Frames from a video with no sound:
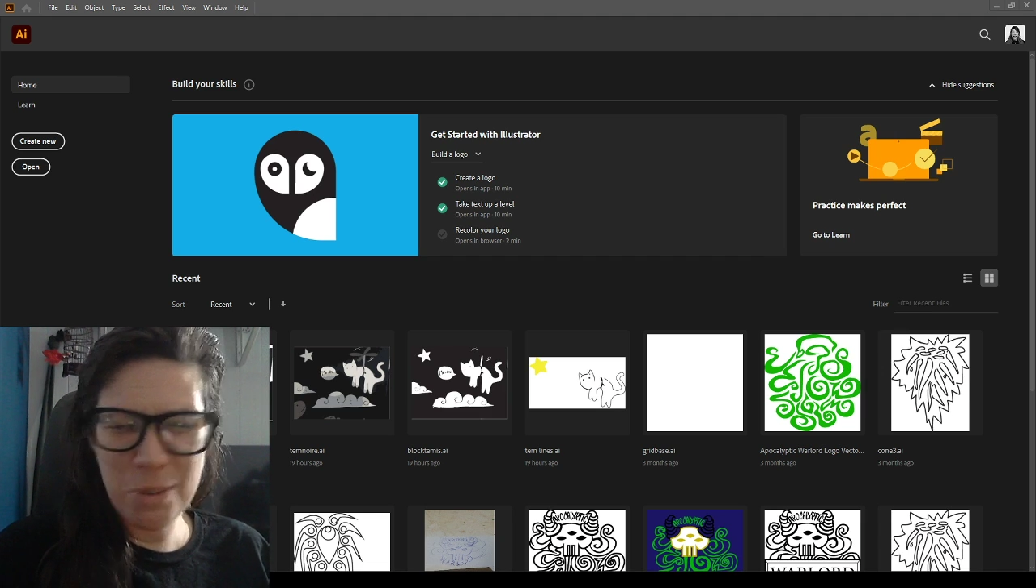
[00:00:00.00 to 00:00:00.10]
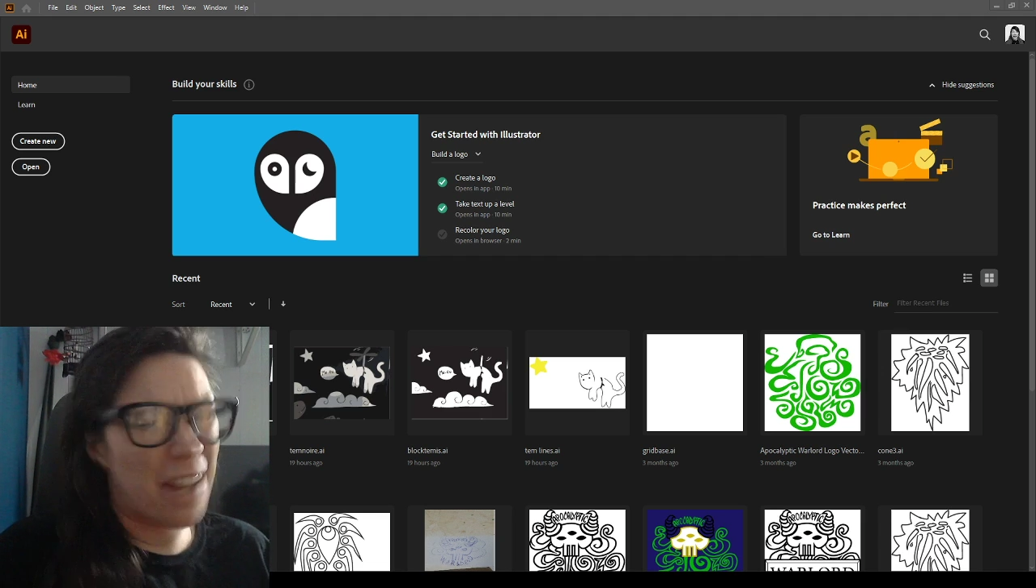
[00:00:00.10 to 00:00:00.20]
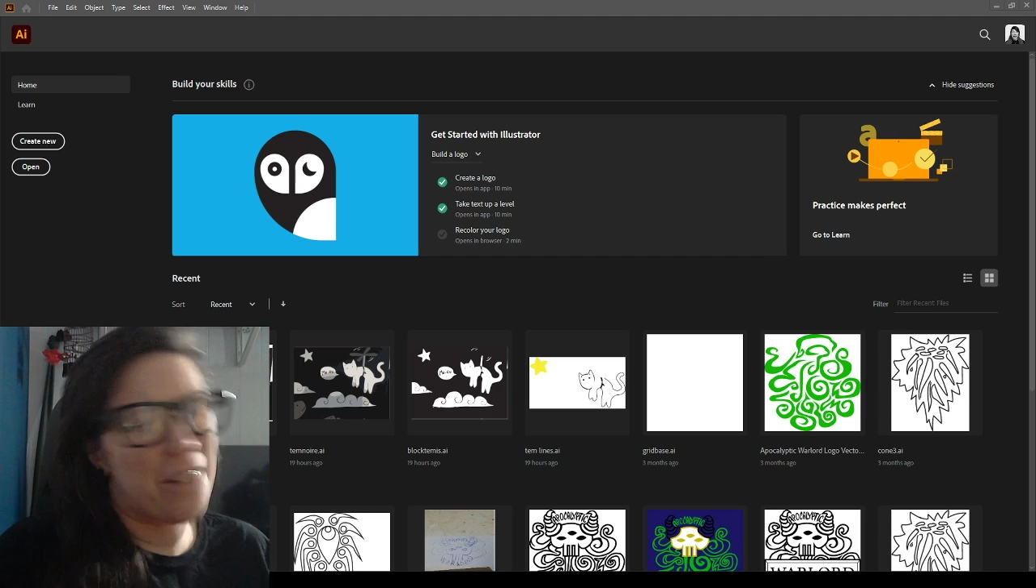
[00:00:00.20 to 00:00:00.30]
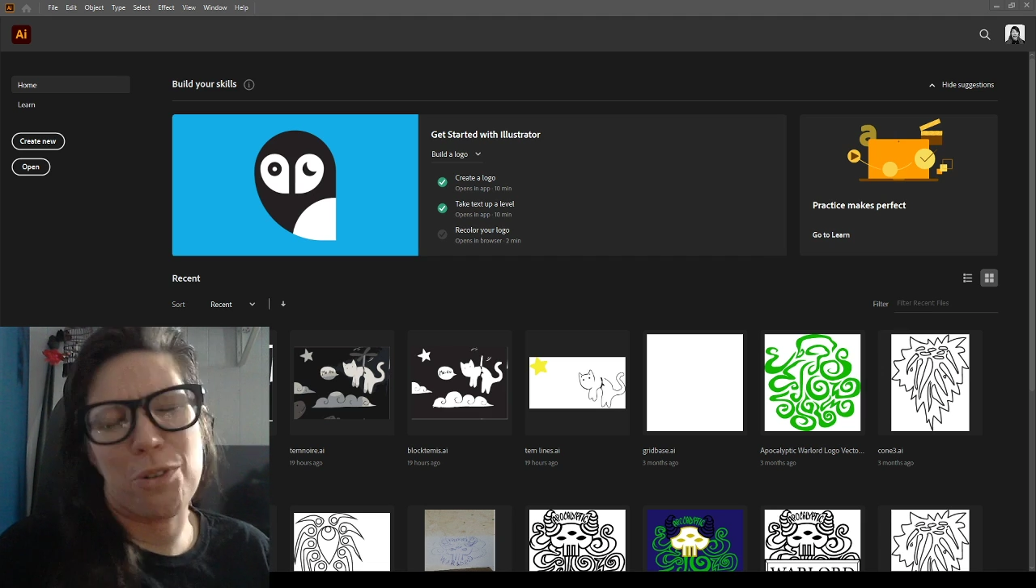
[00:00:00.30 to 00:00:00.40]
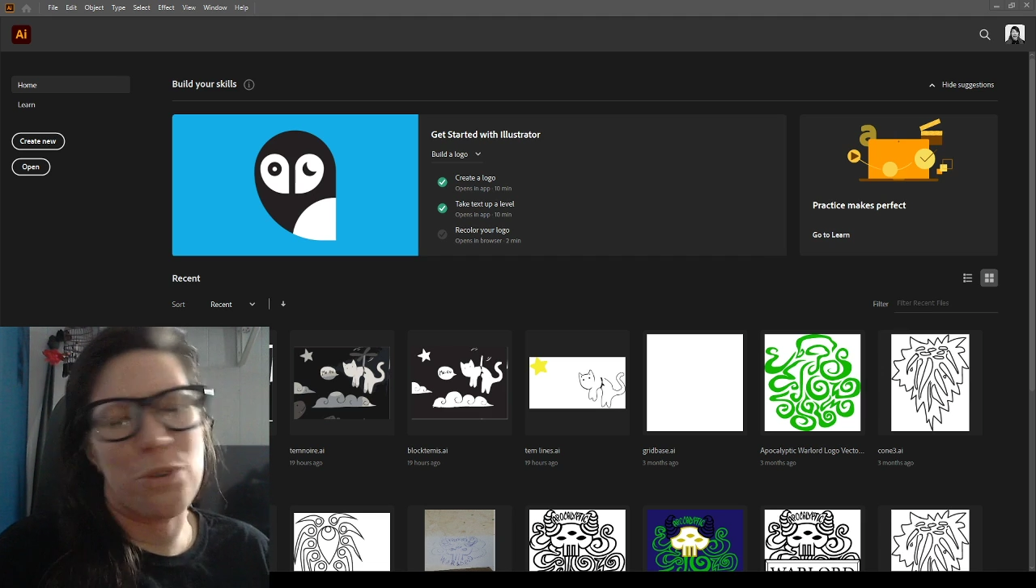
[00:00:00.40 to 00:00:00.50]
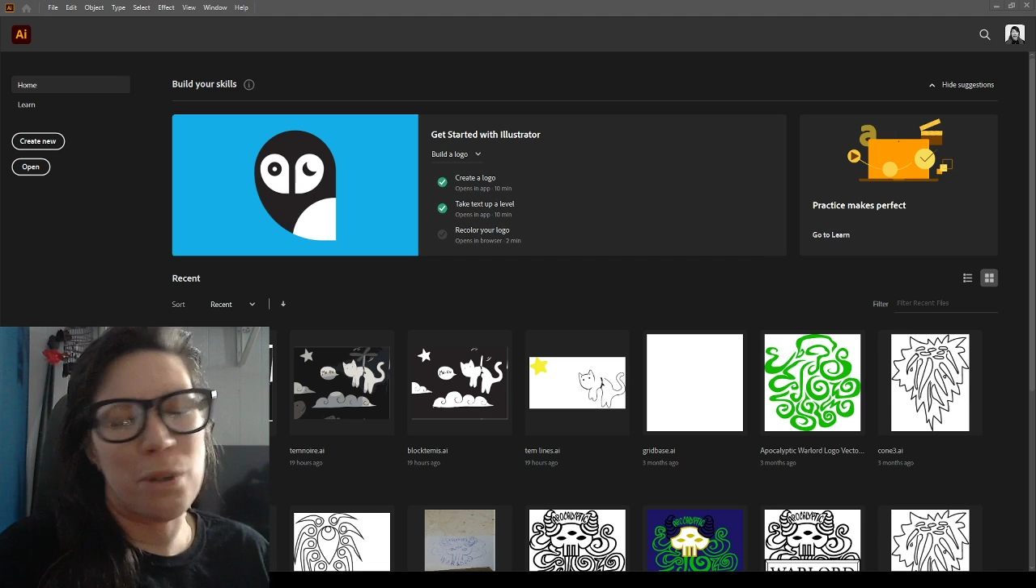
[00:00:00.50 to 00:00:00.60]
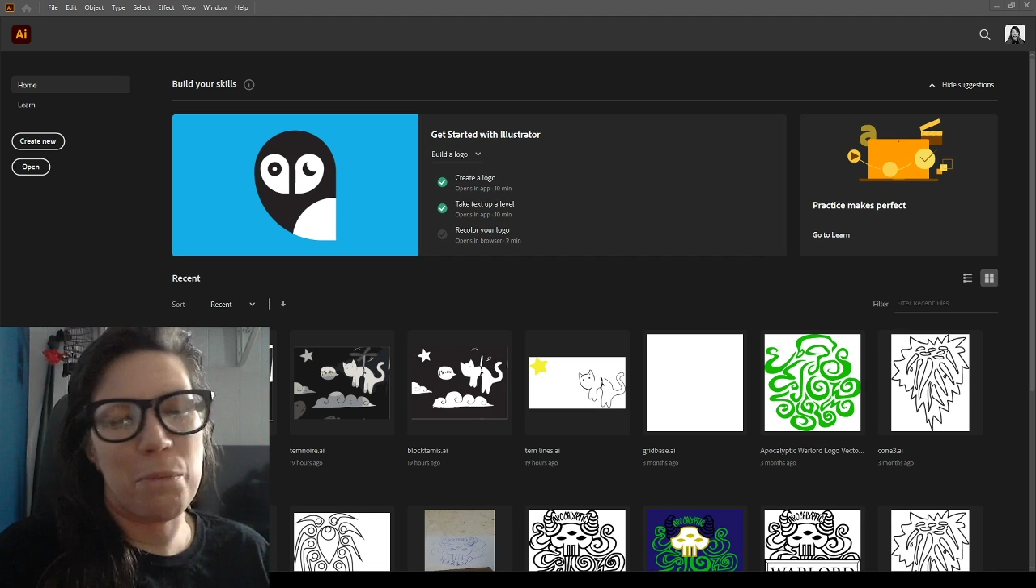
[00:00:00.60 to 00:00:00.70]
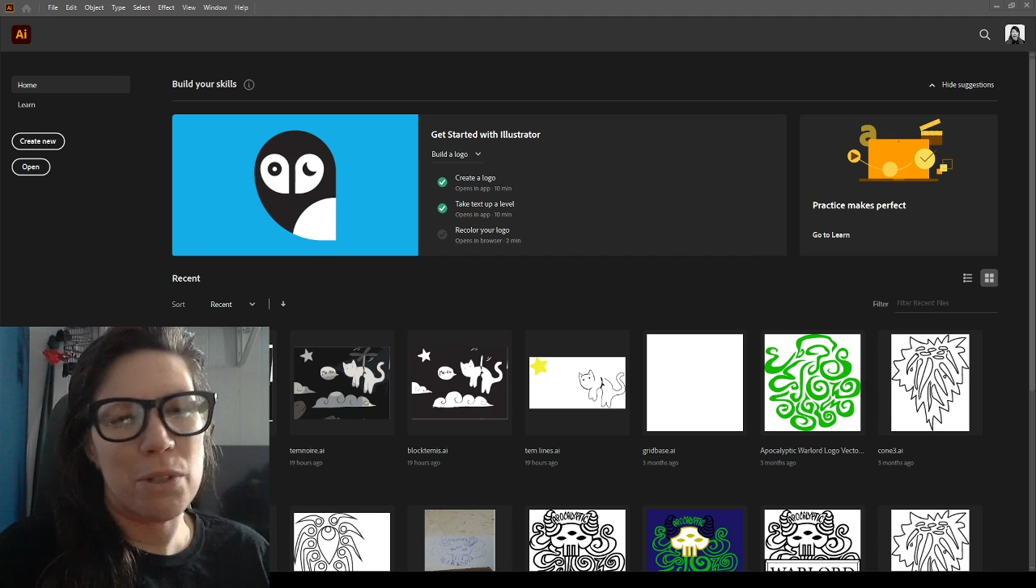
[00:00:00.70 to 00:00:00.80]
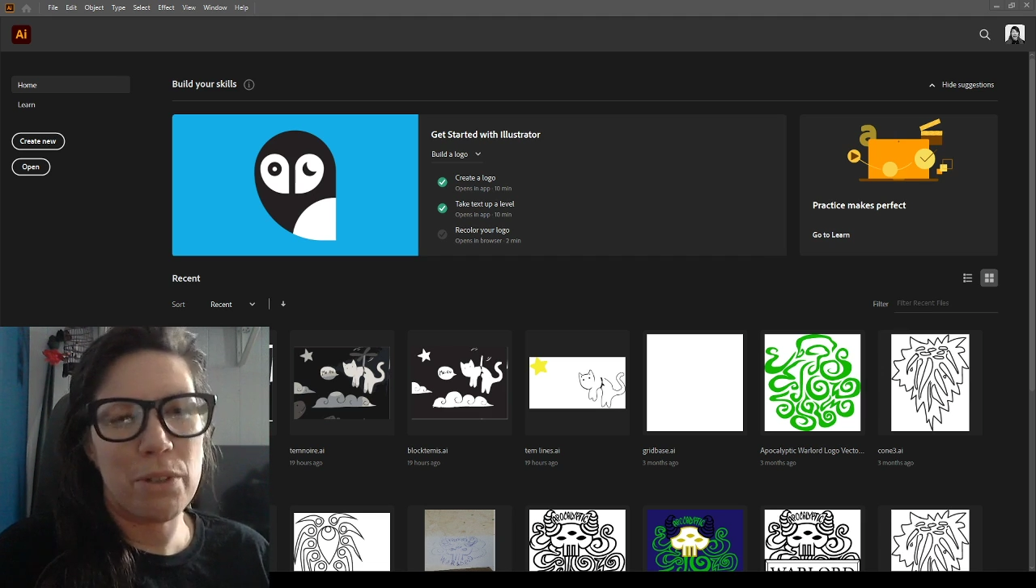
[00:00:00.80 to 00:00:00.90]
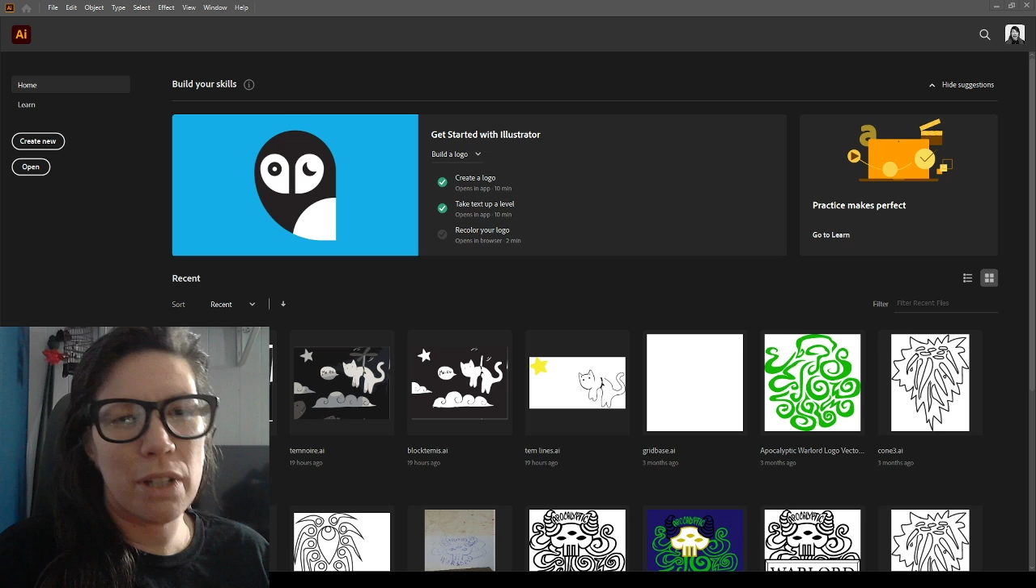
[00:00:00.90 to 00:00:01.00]
I don't know what I'm
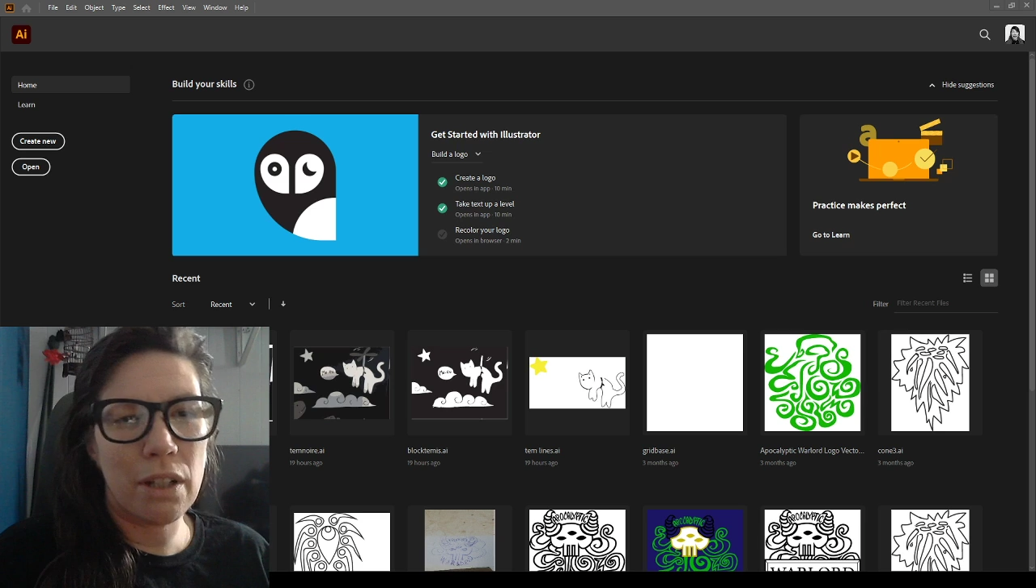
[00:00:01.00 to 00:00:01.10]
doing.